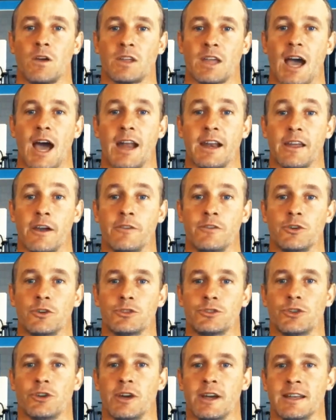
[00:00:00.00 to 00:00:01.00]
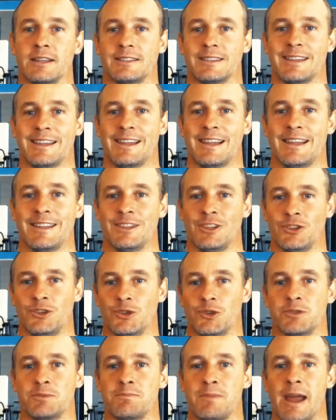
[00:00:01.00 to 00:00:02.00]
cardio of your choice, you
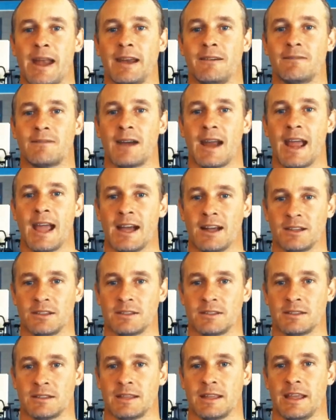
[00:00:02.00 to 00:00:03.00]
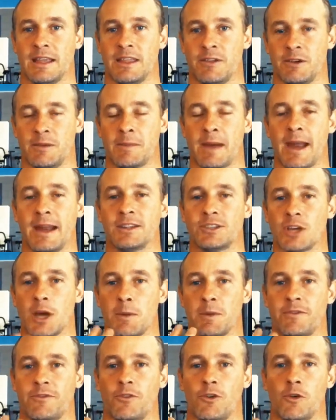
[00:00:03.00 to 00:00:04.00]
do as many rounds in the remaining time
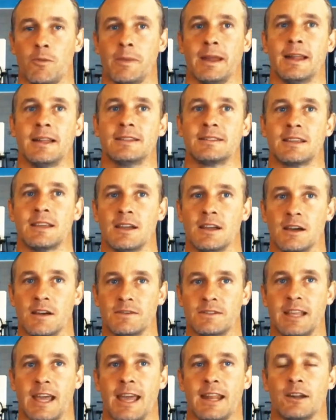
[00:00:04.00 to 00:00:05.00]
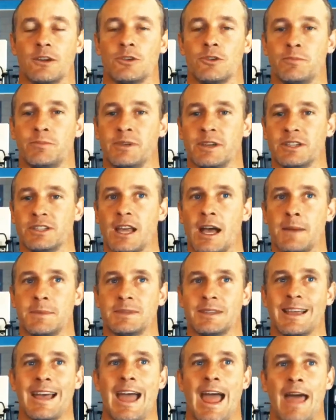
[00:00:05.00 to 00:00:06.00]
of four minutes of 10 glute bridge
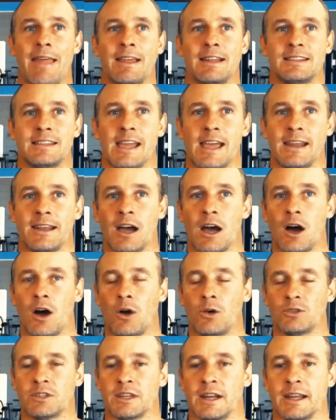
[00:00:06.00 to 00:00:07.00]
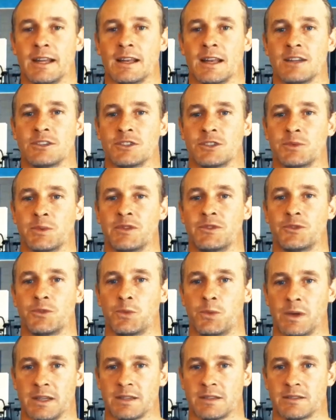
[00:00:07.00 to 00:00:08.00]
ups and then 10 alternating lunges with
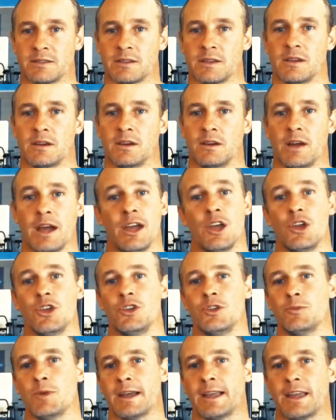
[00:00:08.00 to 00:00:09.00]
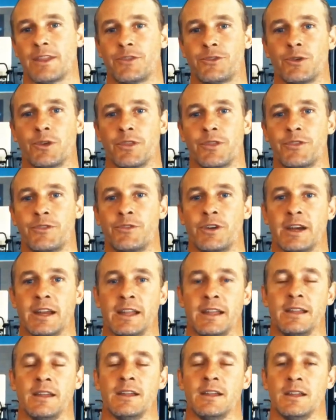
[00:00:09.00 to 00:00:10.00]
twists. All right, you might get through it
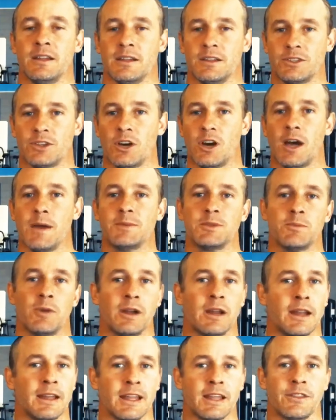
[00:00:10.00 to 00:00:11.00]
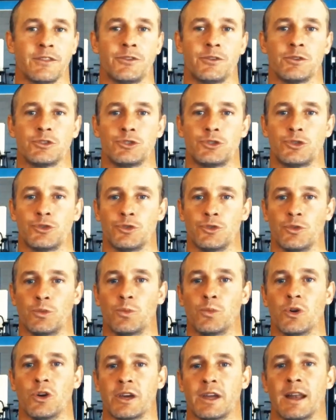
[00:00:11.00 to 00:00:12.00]
three times, you might only get through it two.
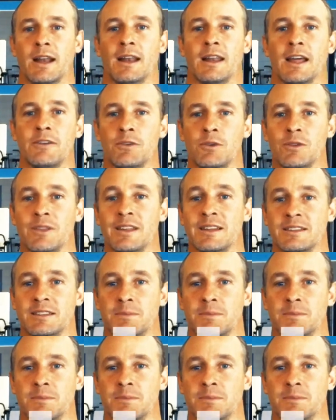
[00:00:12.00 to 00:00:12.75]
Work at a level that is